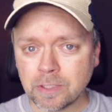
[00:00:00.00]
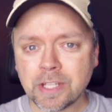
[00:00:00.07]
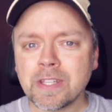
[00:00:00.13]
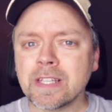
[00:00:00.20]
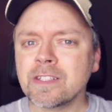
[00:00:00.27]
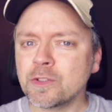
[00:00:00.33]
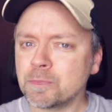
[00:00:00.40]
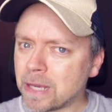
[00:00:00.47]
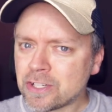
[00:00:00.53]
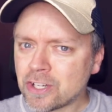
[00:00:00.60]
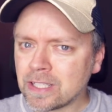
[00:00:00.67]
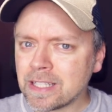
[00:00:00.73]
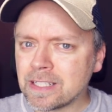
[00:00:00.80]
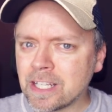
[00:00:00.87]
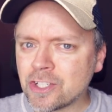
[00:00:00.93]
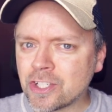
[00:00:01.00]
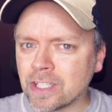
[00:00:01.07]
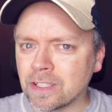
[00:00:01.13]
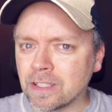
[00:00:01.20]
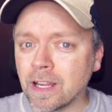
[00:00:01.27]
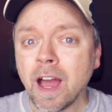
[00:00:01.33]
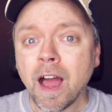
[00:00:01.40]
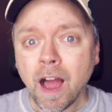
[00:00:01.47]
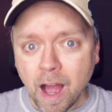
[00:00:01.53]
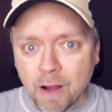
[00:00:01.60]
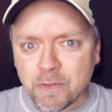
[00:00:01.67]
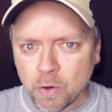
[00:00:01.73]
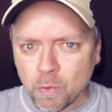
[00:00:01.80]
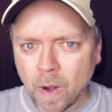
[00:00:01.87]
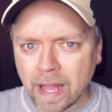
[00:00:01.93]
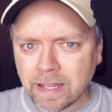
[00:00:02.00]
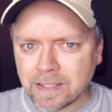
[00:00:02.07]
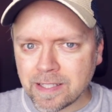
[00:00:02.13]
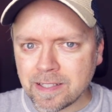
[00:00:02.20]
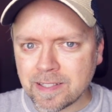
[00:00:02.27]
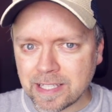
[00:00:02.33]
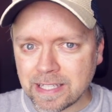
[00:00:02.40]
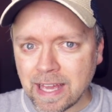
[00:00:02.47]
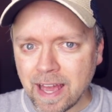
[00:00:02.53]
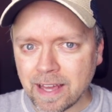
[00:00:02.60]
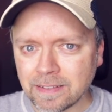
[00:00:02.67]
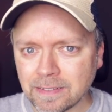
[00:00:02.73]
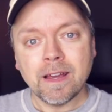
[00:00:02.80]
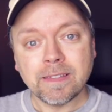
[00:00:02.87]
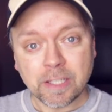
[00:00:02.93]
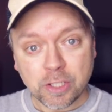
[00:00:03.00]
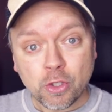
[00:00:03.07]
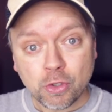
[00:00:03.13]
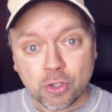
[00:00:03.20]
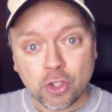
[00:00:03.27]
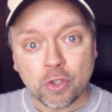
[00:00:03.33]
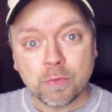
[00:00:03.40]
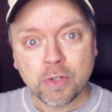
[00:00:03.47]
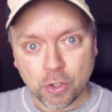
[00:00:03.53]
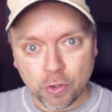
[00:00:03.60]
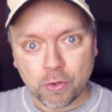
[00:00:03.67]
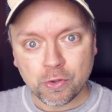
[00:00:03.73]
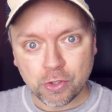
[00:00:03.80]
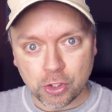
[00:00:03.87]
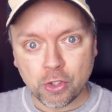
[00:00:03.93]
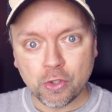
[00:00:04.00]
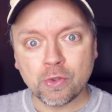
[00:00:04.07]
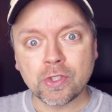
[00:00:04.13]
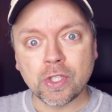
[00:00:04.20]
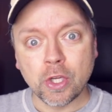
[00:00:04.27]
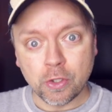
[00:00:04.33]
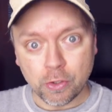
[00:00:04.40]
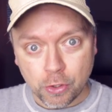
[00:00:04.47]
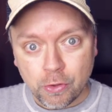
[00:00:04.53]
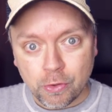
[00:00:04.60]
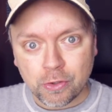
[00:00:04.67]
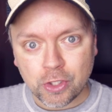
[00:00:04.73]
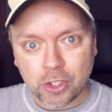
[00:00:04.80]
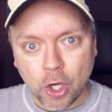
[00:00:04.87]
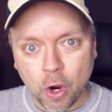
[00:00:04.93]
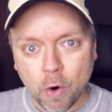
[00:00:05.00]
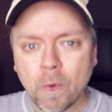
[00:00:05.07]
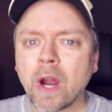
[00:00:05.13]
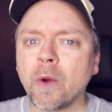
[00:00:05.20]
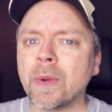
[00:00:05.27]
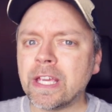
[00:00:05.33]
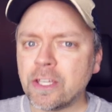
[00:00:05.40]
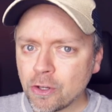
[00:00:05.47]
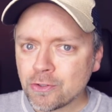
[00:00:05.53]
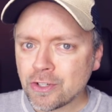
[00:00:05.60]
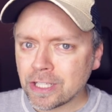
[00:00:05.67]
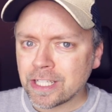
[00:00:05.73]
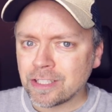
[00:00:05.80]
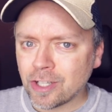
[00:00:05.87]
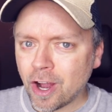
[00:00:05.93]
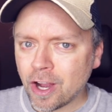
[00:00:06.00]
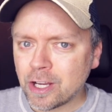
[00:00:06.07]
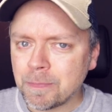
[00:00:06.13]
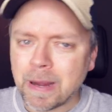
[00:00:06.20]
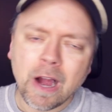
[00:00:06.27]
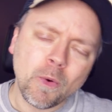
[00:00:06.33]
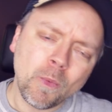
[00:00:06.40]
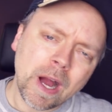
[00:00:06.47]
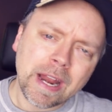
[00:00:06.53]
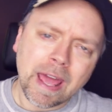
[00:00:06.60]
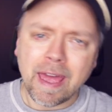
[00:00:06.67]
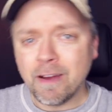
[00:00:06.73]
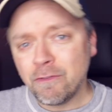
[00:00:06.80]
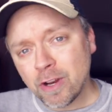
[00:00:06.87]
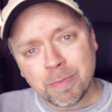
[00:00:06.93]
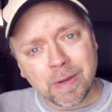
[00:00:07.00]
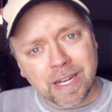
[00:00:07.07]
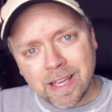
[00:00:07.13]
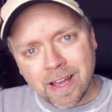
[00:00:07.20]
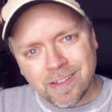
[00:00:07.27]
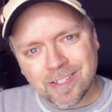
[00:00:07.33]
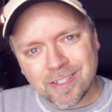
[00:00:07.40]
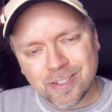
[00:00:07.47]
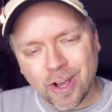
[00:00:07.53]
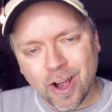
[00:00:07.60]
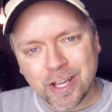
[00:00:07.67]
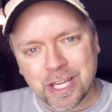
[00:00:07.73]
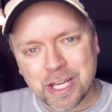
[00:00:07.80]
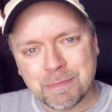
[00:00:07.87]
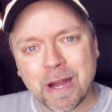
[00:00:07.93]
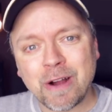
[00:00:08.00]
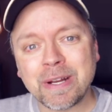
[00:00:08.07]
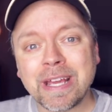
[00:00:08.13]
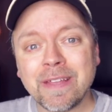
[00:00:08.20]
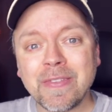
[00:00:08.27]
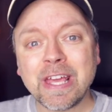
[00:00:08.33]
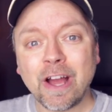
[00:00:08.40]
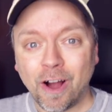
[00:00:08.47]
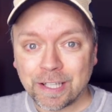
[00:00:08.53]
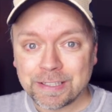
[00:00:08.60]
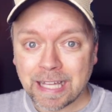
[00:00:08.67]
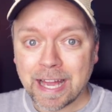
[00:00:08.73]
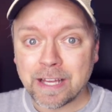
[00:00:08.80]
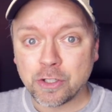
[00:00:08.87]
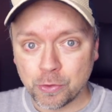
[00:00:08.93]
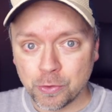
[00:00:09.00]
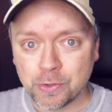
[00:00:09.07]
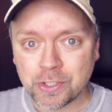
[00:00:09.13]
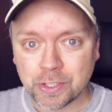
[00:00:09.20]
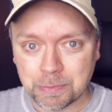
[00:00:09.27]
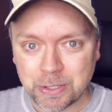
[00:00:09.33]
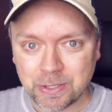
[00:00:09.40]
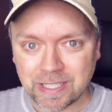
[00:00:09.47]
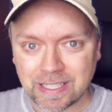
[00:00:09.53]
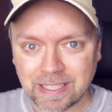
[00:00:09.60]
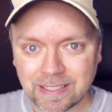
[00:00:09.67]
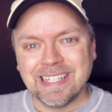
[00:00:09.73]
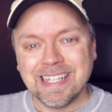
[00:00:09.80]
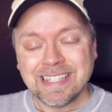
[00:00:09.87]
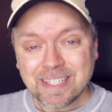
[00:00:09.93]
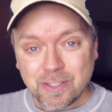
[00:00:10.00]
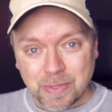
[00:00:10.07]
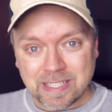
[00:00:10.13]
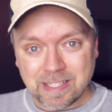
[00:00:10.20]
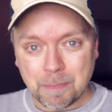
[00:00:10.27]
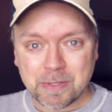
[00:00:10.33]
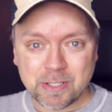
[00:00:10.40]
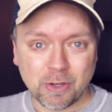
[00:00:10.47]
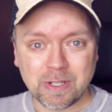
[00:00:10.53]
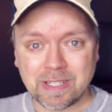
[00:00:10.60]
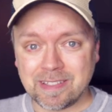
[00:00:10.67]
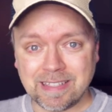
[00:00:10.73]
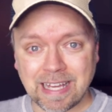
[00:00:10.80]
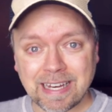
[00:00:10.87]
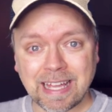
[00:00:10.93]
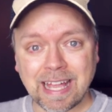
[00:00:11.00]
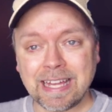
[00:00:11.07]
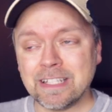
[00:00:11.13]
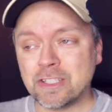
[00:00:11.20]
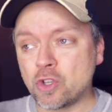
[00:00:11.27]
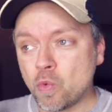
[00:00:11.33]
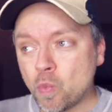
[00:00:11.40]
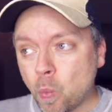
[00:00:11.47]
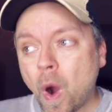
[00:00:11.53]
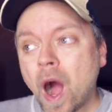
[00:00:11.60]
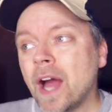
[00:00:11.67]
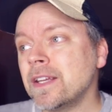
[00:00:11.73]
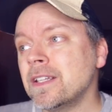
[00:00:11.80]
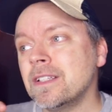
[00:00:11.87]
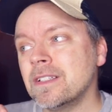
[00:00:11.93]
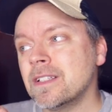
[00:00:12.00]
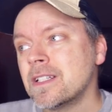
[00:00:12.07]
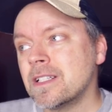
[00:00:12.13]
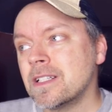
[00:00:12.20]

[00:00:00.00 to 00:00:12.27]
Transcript: to this special edition of the YTCN, the YouTube Cruise News news show where we usually talk about what everybody else is talking about in the online cruise community. This week's episode is dedicated to